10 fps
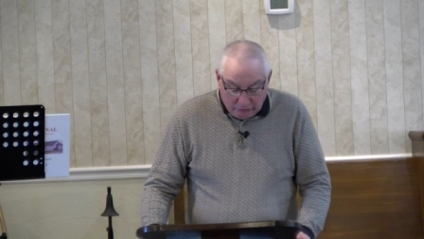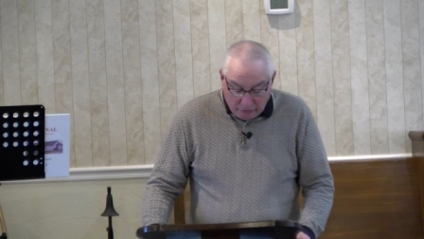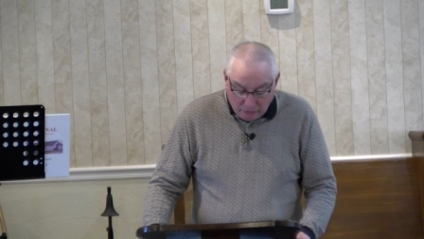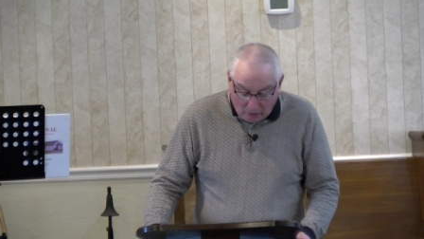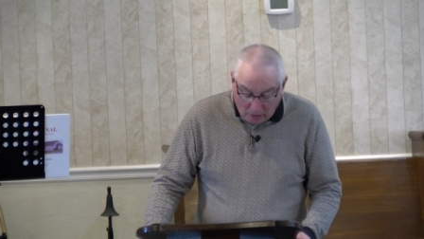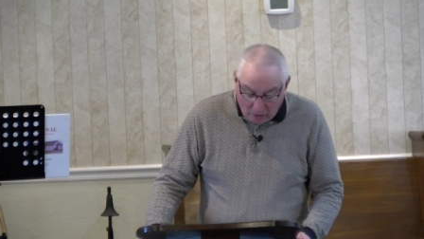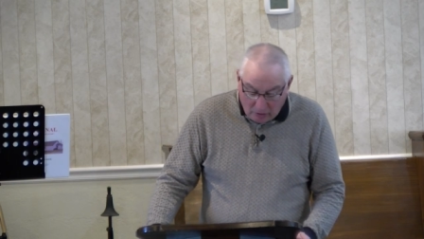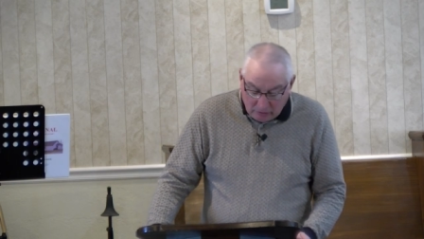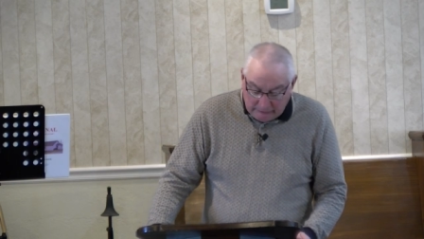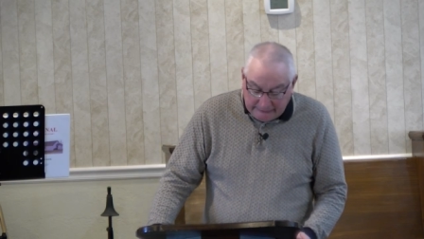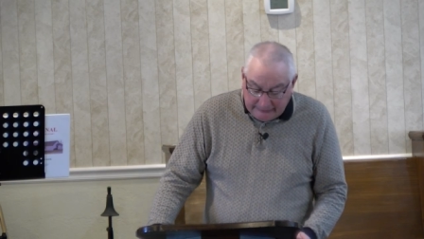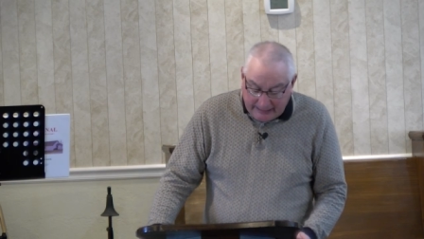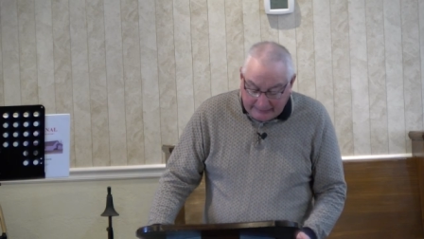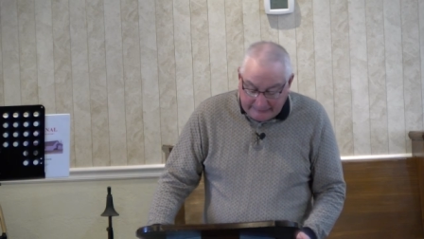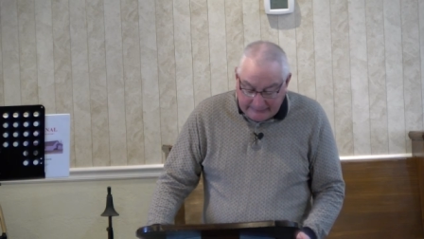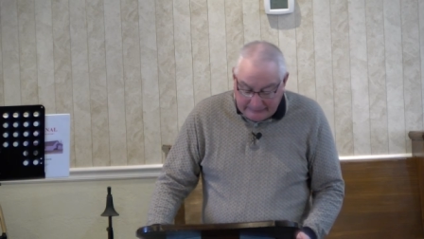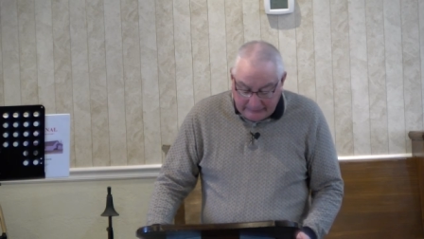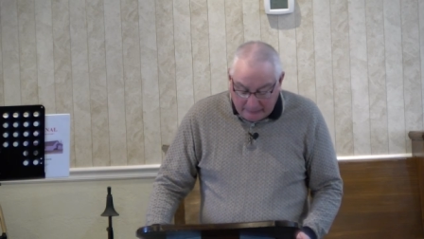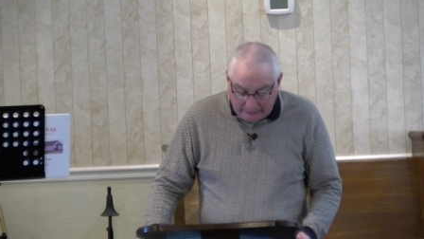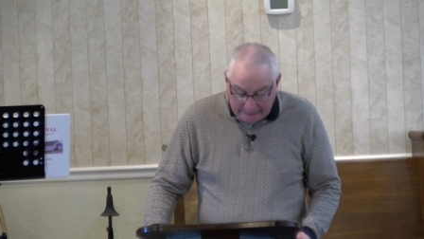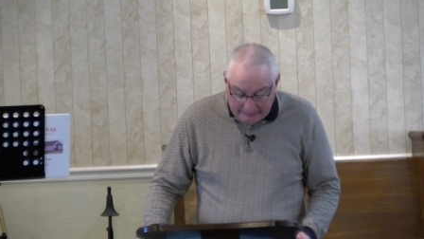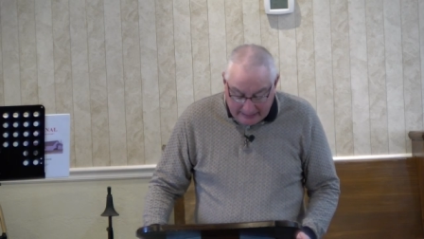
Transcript: to all in that, uh, in